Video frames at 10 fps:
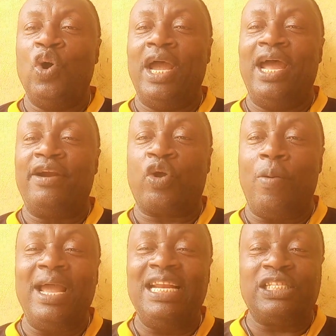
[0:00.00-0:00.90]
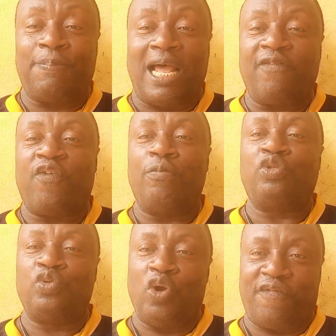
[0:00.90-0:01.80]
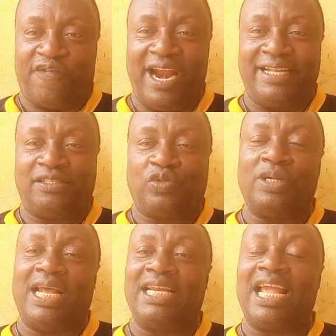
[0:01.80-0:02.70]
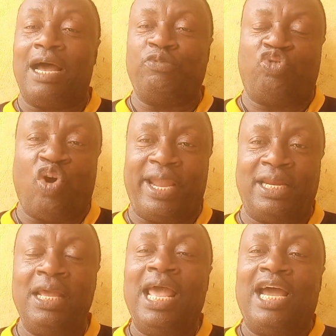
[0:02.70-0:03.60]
recommend this platform to your friends so that they can join.